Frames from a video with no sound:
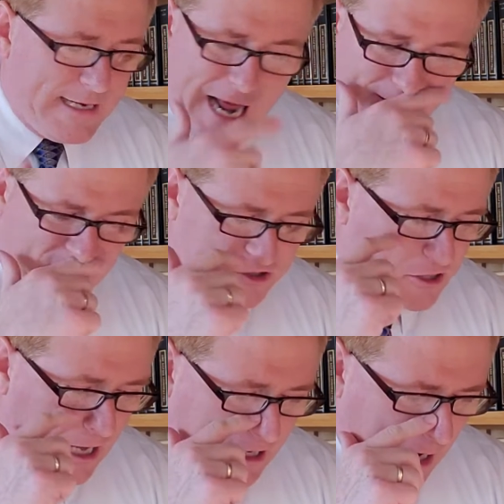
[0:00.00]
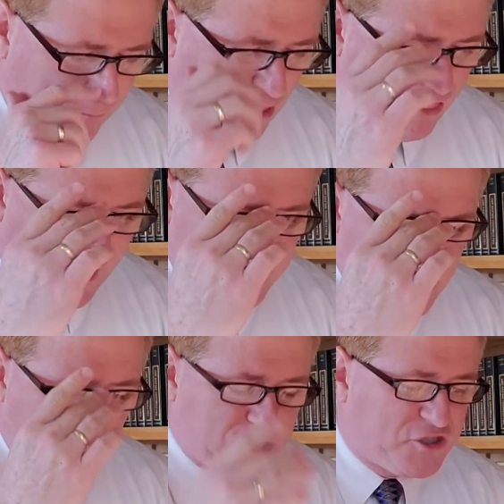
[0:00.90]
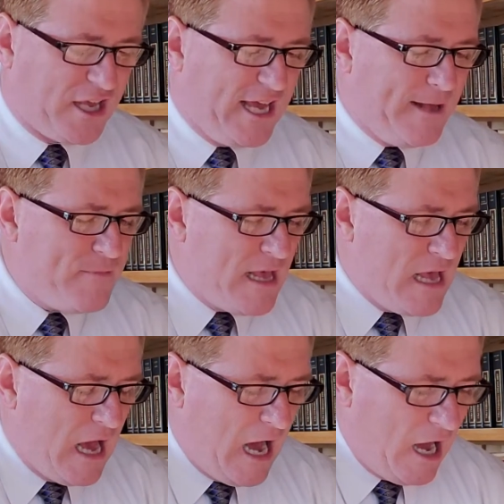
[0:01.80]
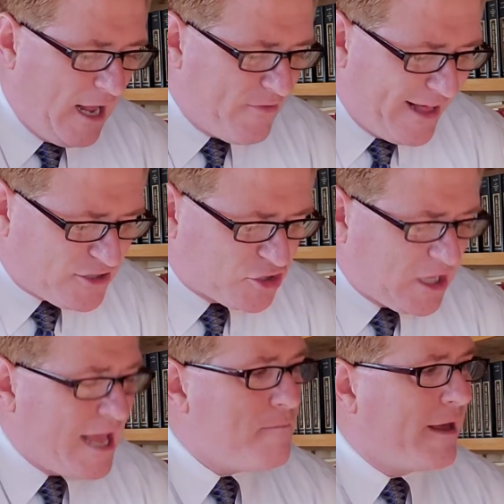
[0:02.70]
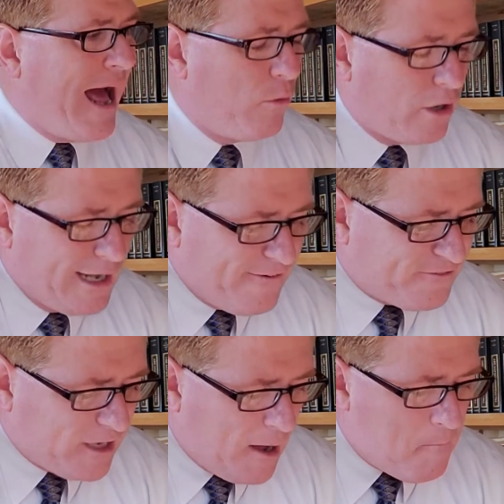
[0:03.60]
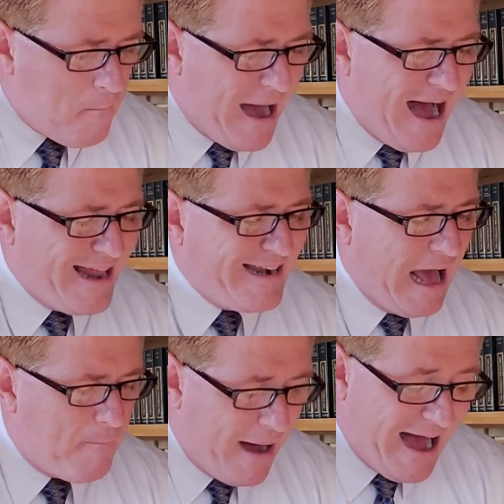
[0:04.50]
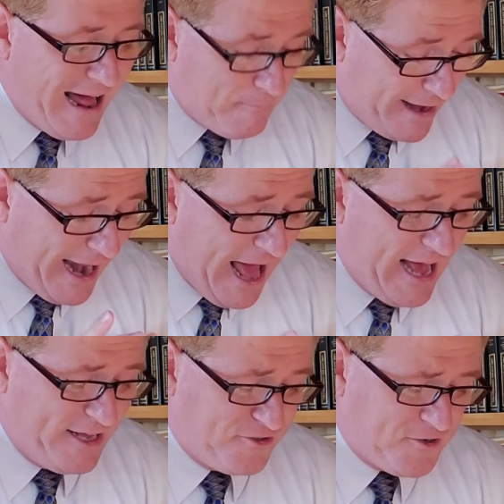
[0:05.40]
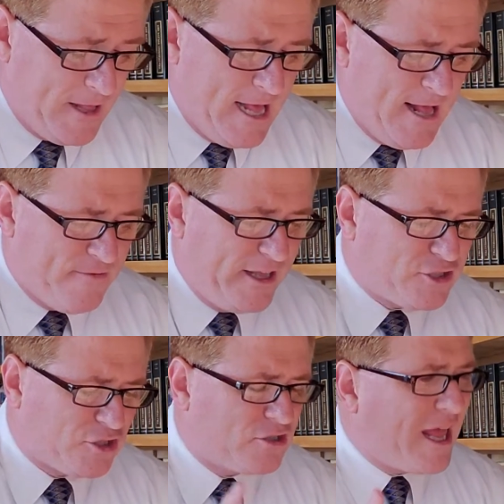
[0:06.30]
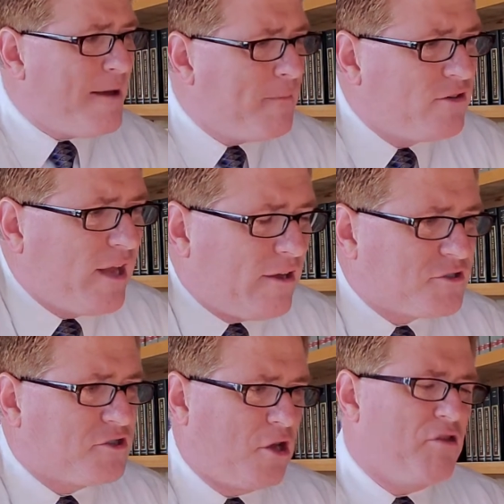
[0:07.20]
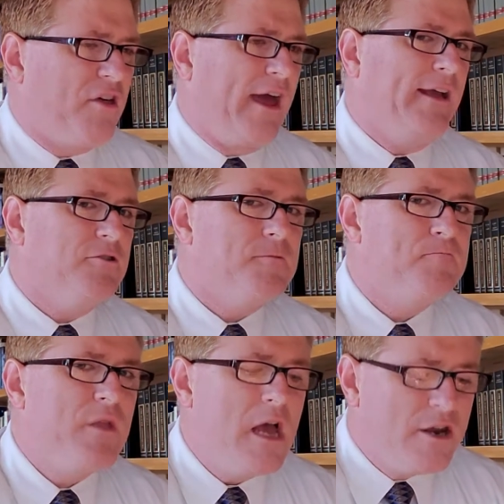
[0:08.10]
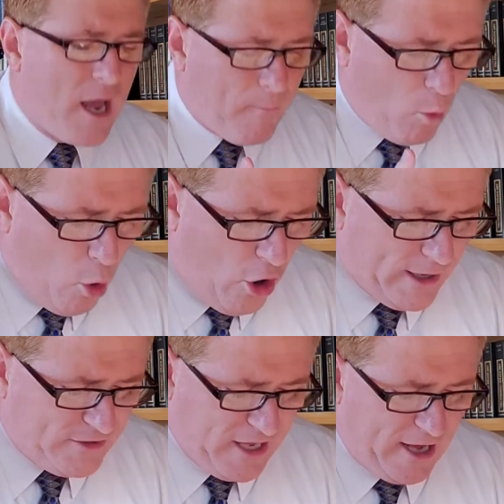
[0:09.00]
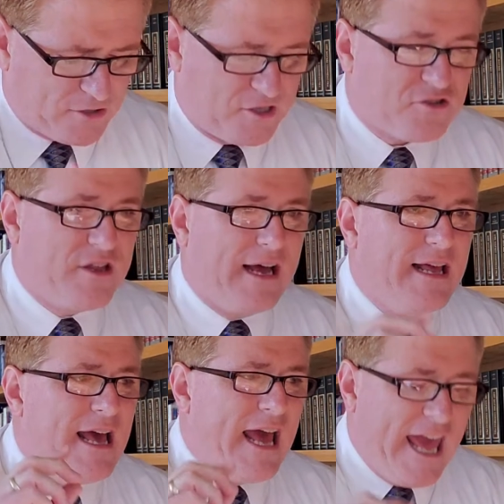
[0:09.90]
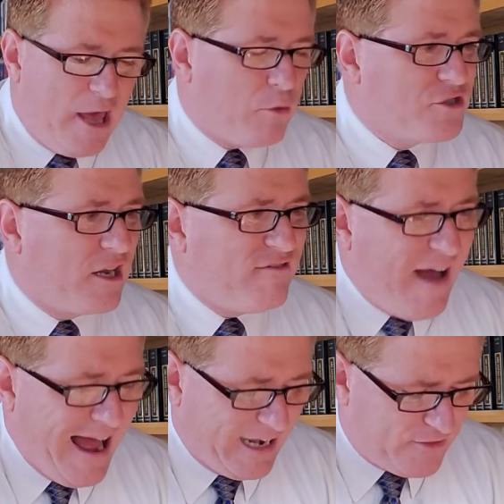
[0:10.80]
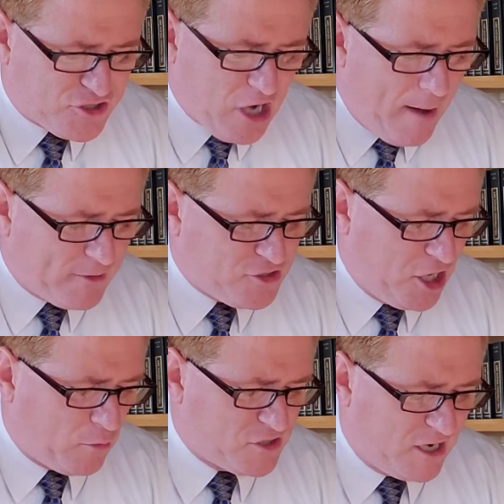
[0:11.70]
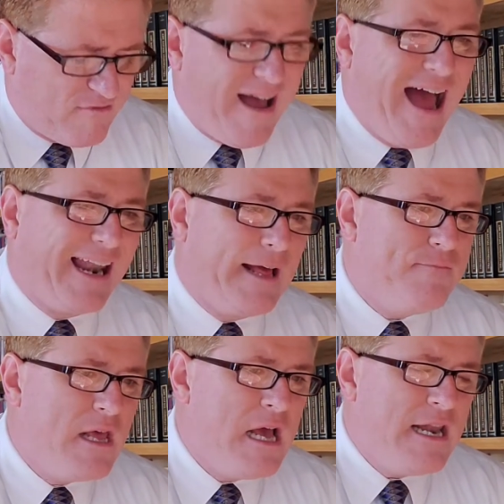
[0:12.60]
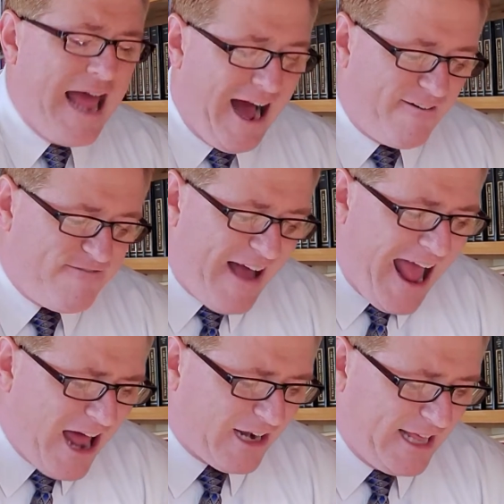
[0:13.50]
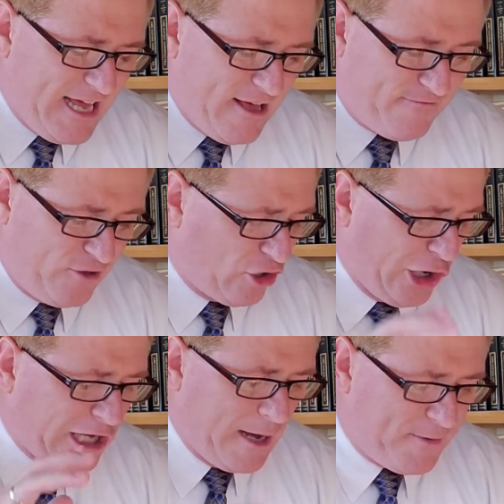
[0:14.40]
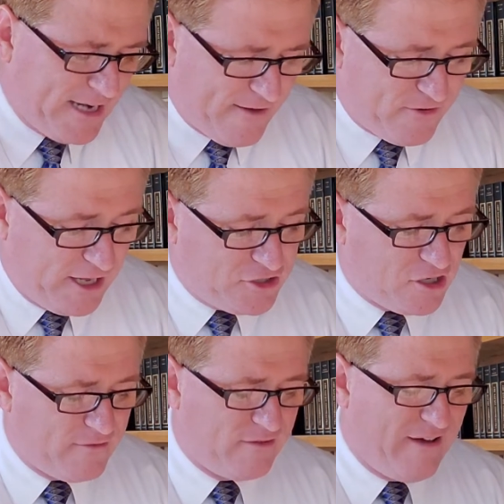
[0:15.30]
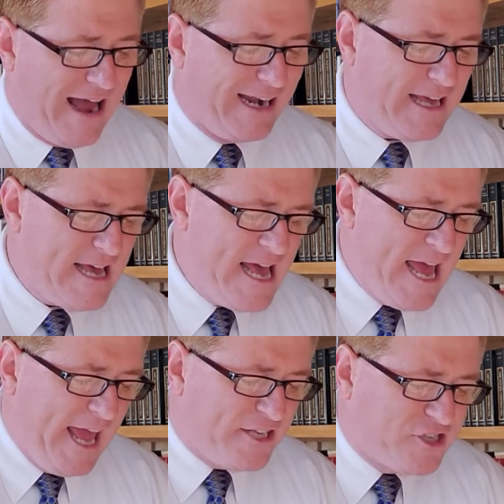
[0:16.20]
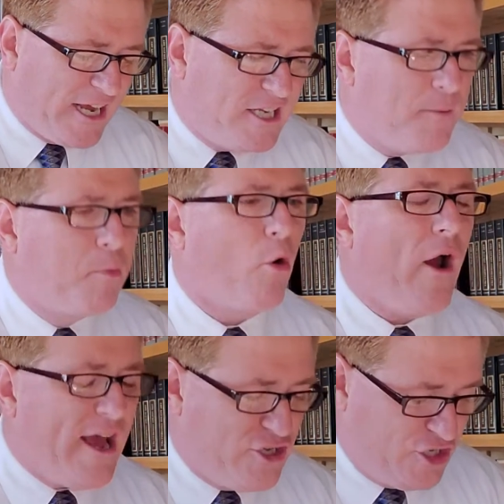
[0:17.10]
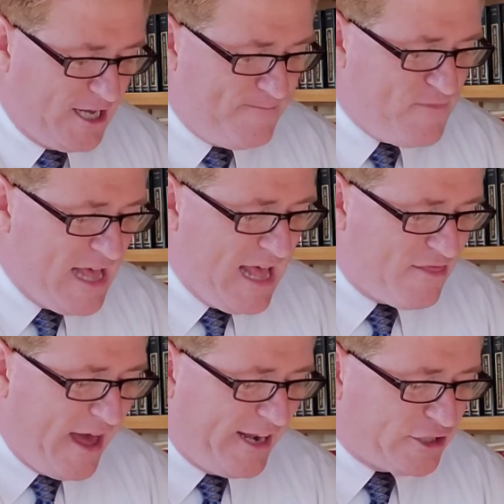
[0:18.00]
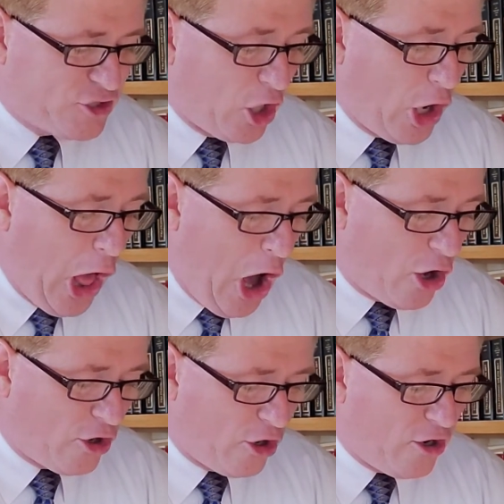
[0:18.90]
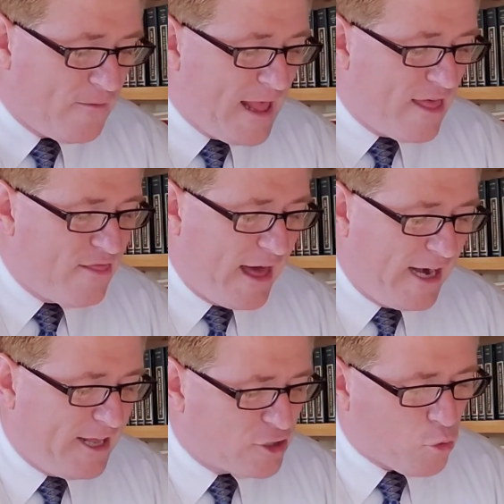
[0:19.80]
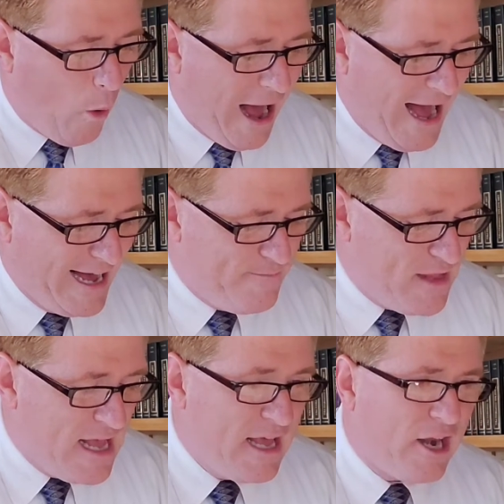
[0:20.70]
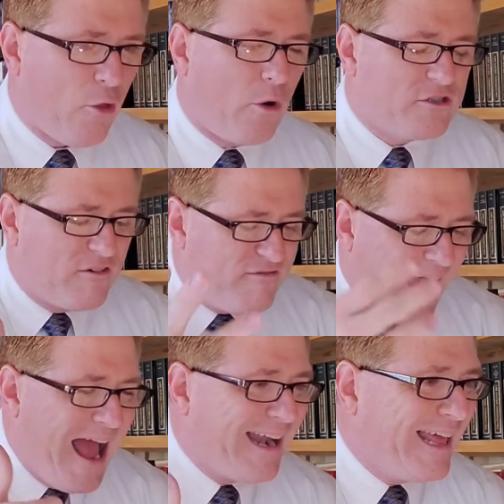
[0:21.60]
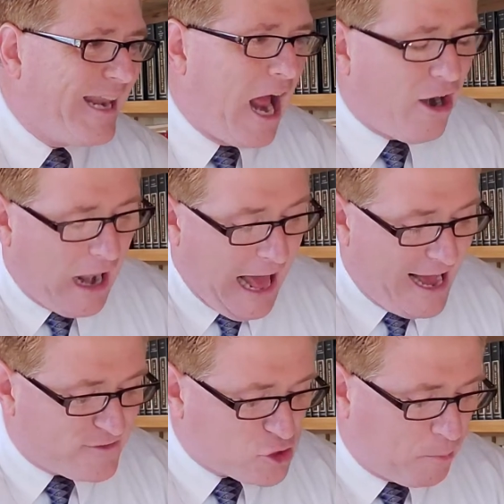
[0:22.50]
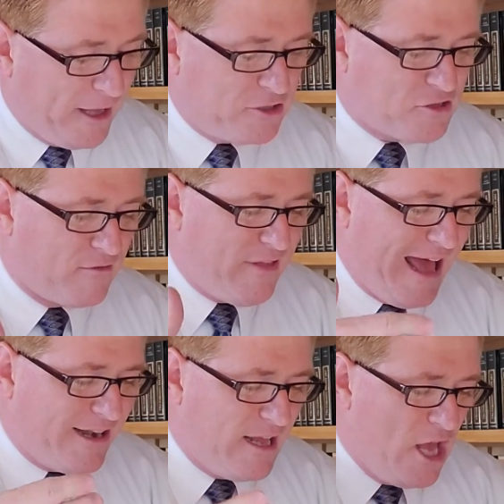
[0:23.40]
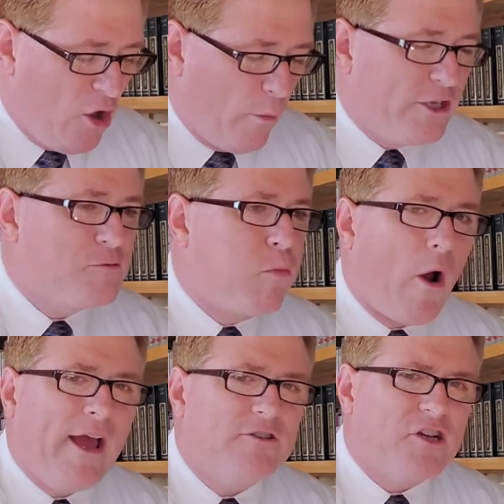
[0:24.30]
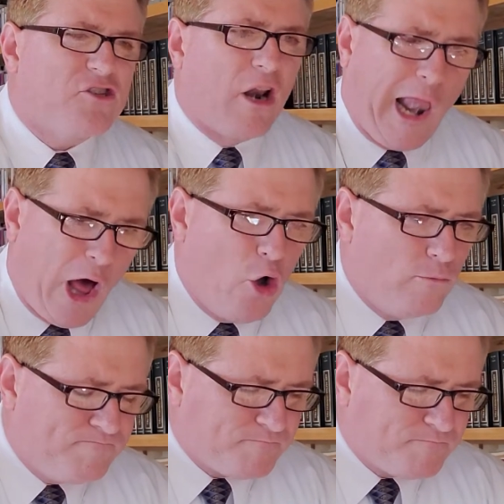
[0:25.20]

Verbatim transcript: Now, there's a couple of things that we see uh, in that statement, I will lift up mine, my, mine eyes. This statement tells us two things. Number one, it tells us that he was in a valley. The psalmist here was in a valley. Now, a valley, if you look up a definition of a valley, it's a depression that is longer than it is wide. In other words, a valley in our lives speaks of that which brings us low.